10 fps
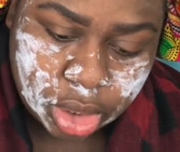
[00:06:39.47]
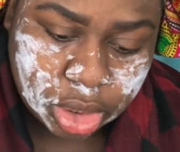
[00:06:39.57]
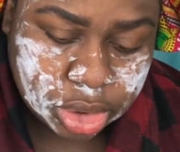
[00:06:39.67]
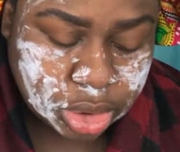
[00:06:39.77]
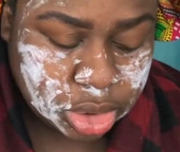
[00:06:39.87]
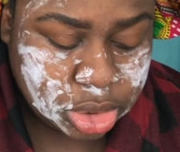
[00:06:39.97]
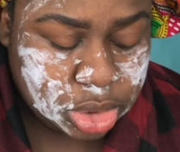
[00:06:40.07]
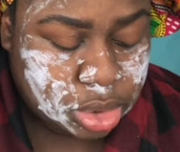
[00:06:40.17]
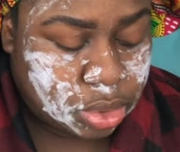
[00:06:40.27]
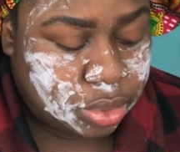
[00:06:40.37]
but. So this
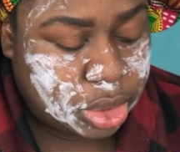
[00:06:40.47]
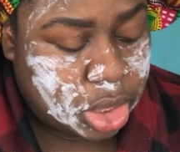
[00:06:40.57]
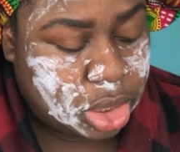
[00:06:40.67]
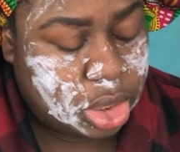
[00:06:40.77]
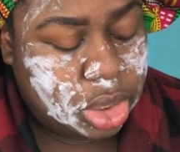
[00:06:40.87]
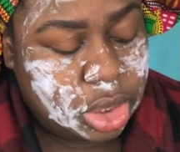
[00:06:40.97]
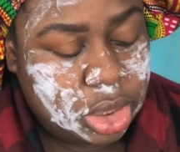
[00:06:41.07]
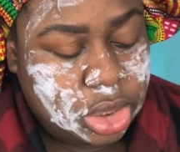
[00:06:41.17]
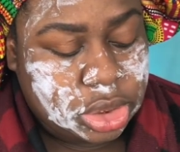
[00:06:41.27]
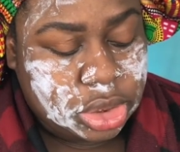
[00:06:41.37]
new Rihanna
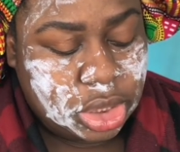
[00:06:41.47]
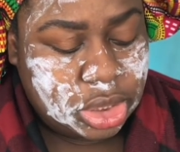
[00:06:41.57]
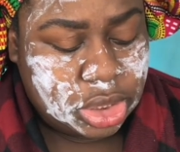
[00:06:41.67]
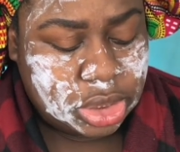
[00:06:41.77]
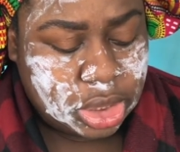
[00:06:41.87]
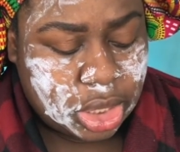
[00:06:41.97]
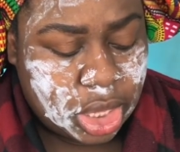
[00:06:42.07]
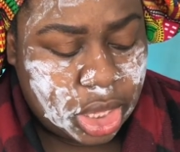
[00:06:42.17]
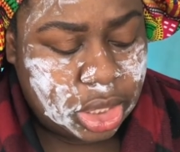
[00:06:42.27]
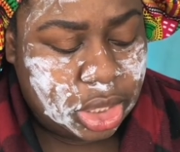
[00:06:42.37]
collection, I think it's like a
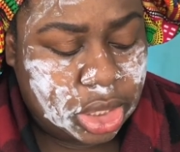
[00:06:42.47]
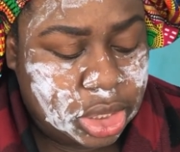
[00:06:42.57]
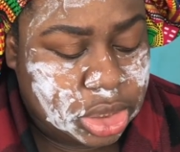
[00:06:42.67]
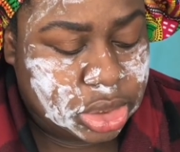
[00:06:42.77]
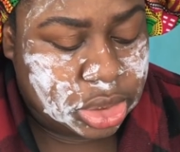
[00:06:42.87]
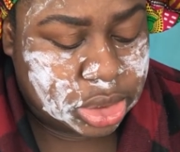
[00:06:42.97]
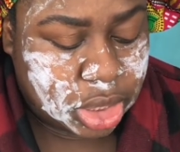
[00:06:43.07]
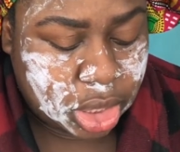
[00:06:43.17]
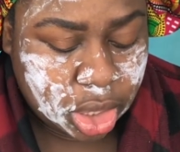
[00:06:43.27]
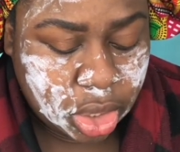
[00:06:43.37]
holiday collection. It's
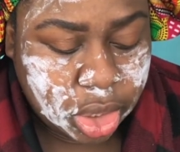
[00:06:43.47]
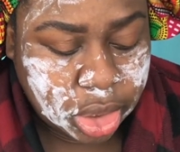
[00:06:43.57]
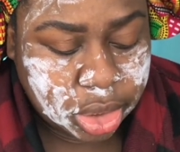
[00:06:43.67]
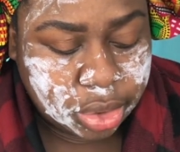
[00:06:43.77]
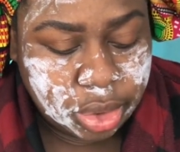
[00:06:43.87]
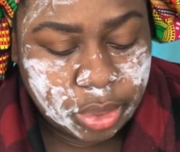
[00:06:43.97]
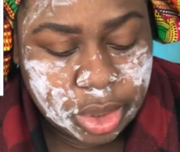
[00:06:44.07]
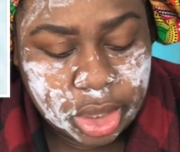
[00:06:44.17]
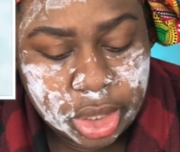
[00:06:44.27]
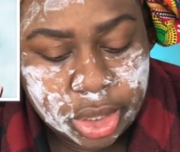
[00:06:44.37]
like all glitter and
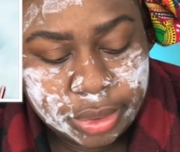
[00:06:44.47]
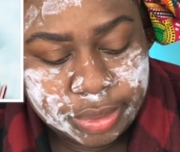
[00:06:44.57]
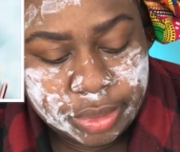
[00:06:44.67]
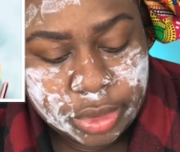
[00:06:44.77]
whatnot.